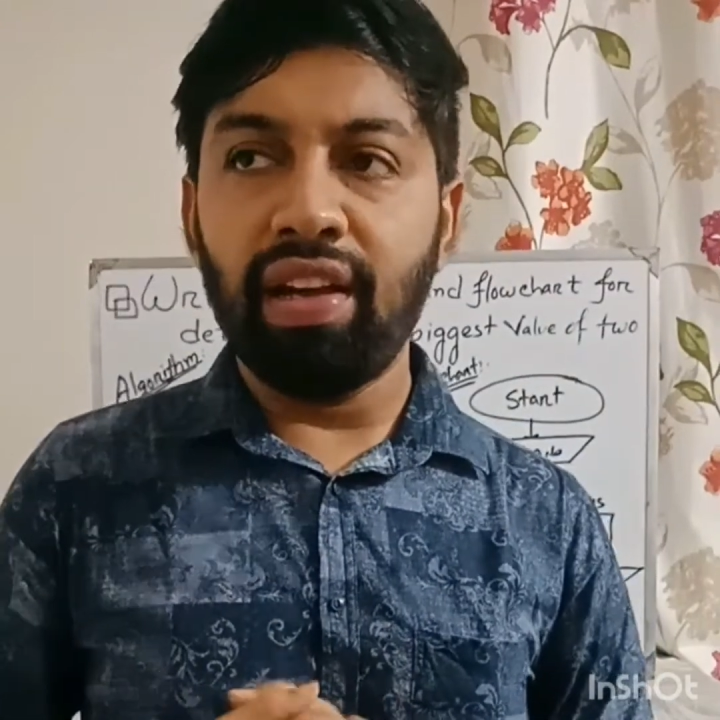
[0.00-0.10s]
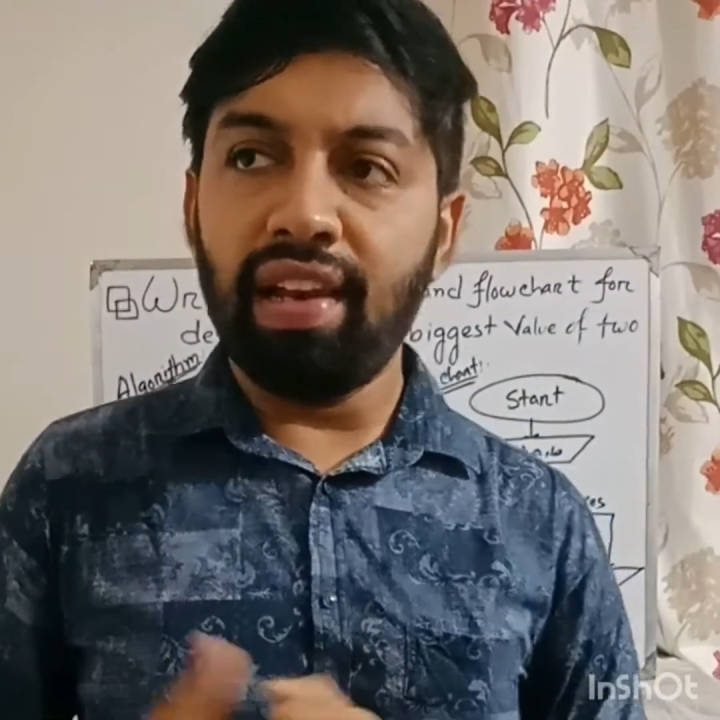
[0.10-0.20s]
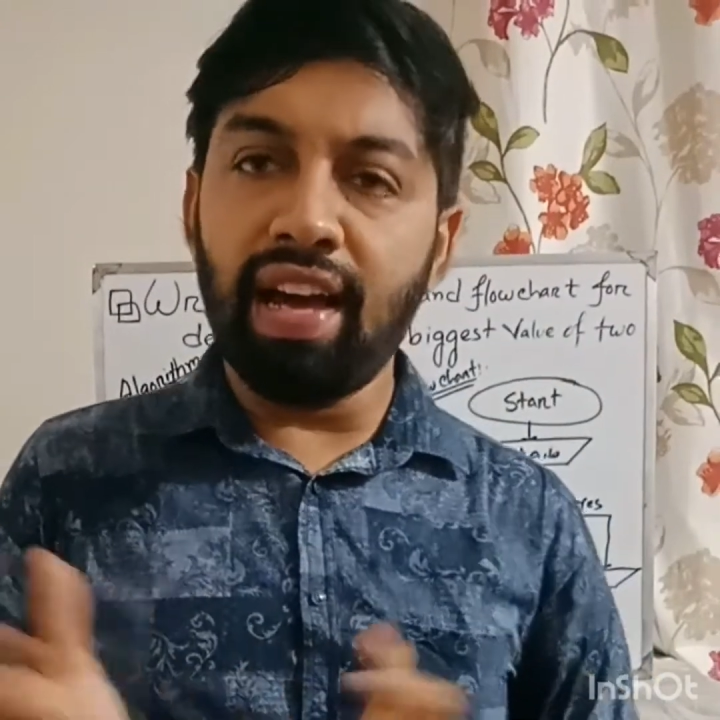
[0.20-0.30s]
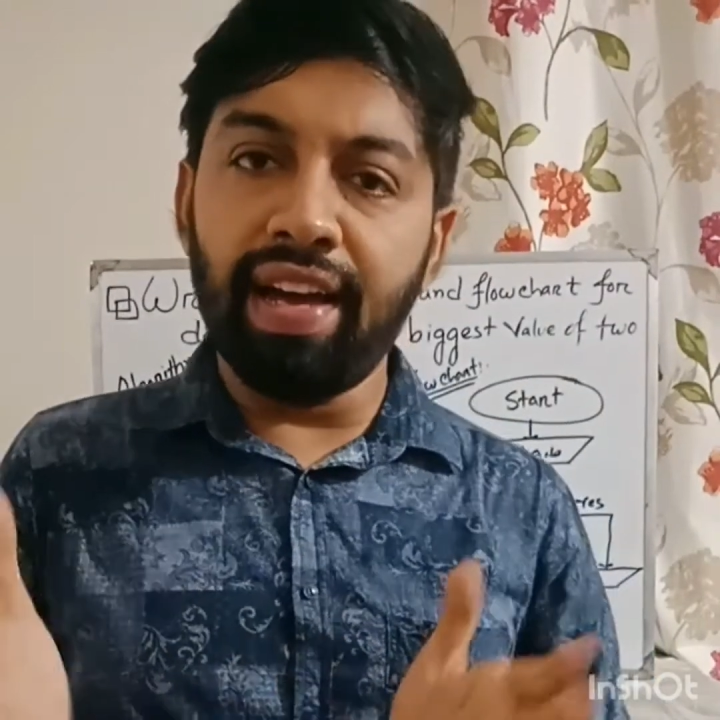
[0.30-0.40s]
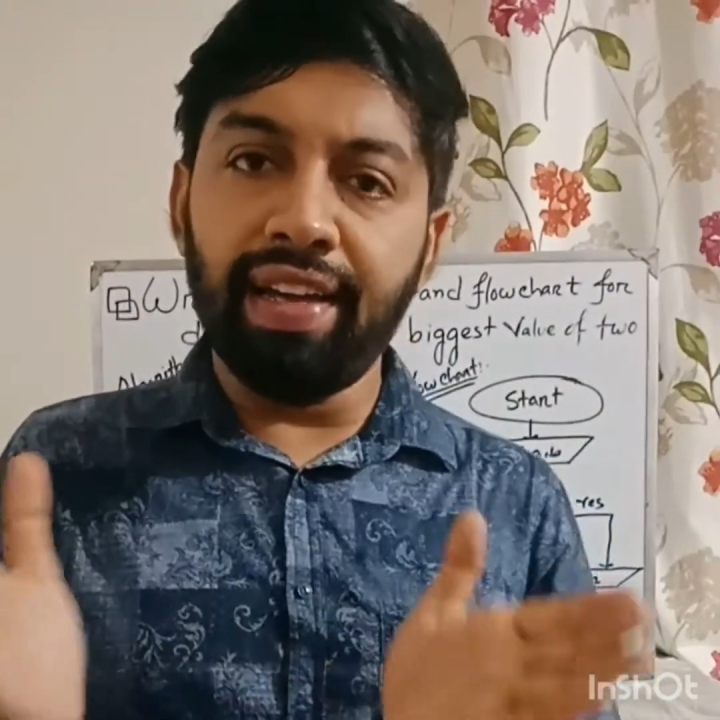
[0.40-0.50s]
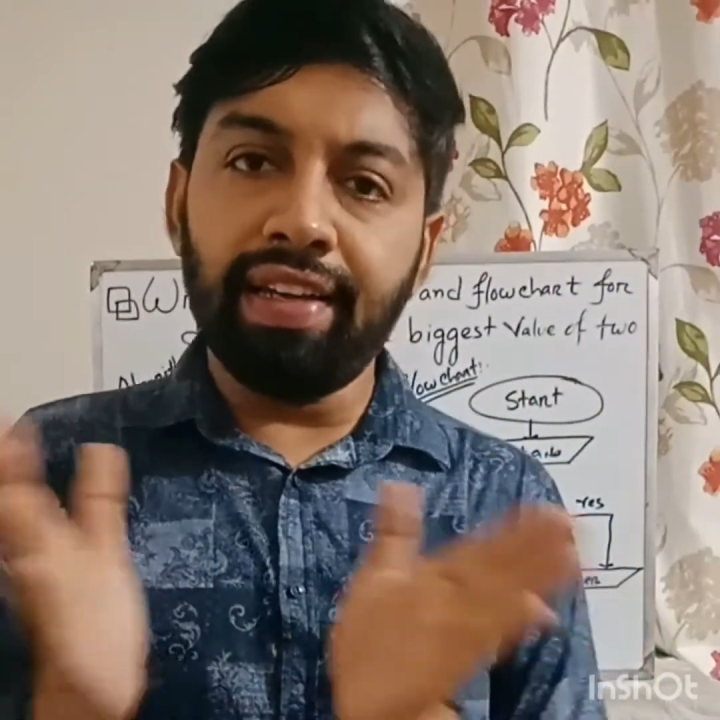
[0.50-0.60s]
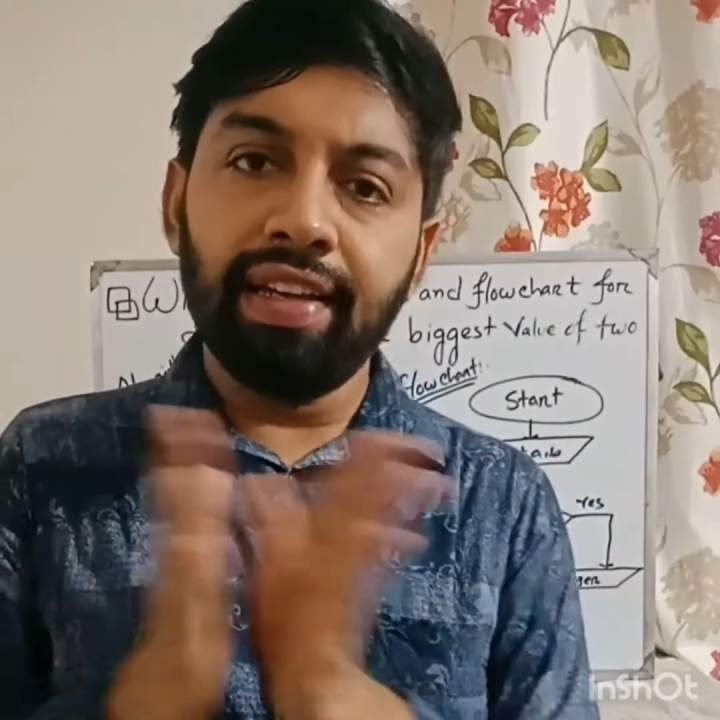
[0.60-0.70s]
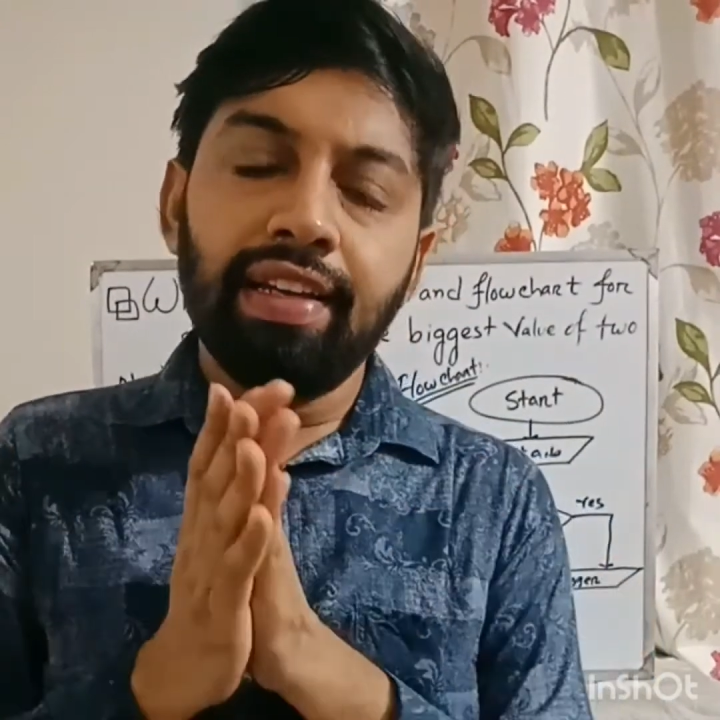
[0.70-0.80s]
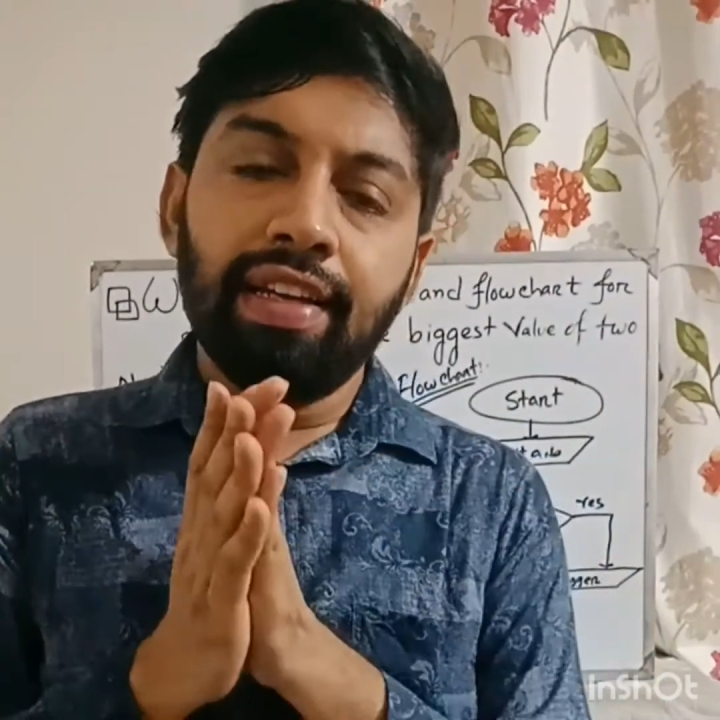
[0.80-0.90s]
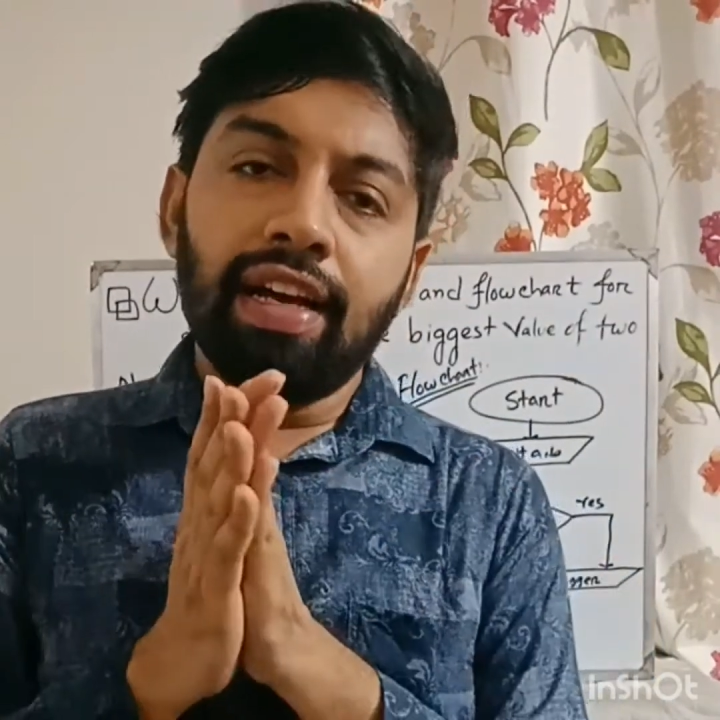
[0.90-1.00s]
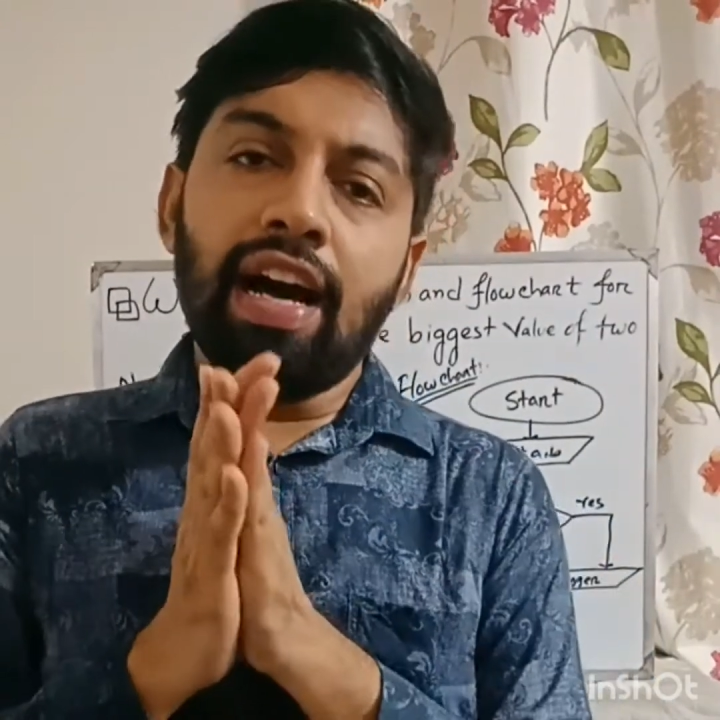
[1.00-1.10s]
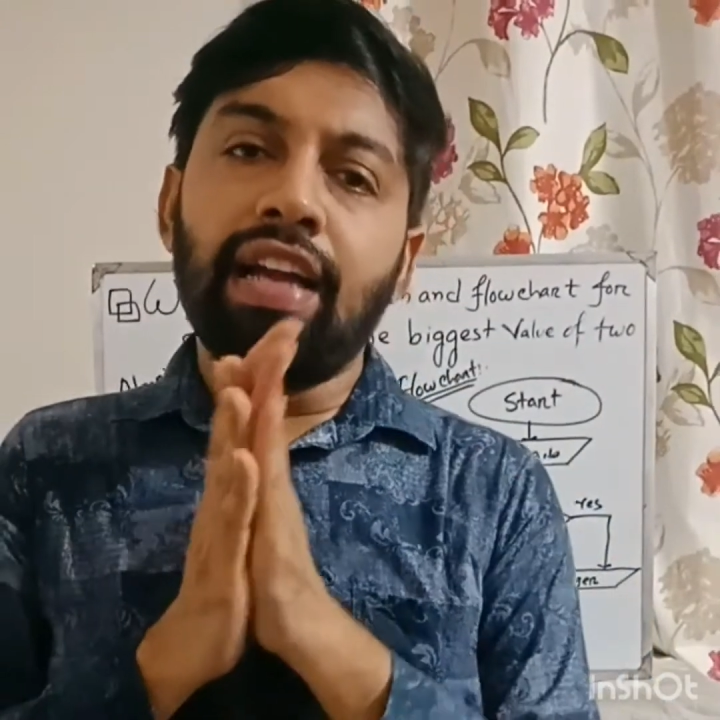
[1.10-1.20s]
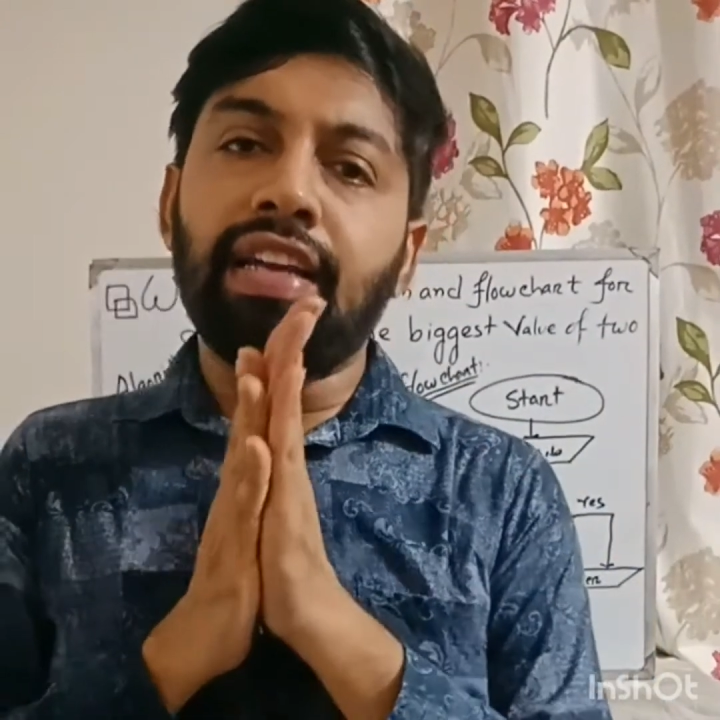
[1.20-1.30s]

Like, I